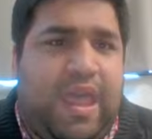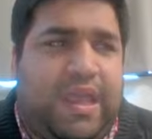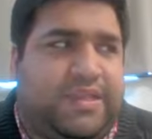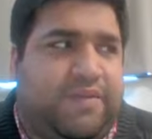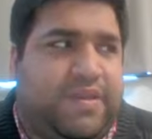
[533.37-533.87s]

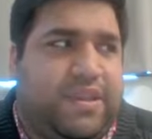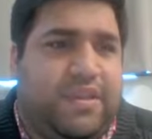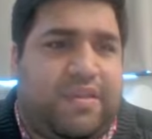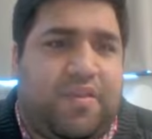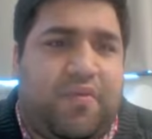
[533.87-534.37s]

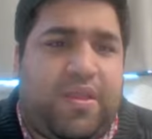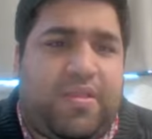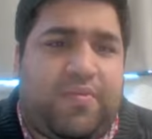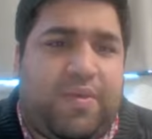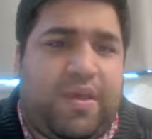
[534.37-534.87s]
activities and
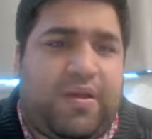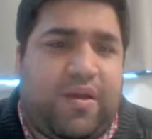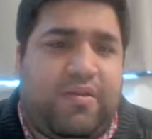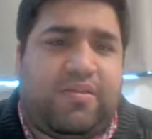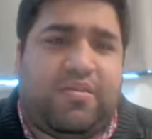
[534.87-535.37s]
risks where
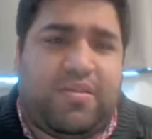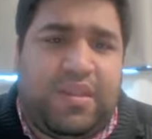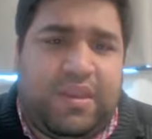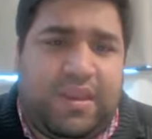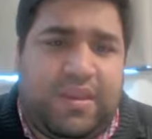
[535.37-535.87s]
courage is
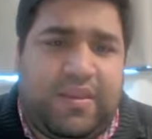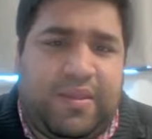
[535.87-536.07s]
needed.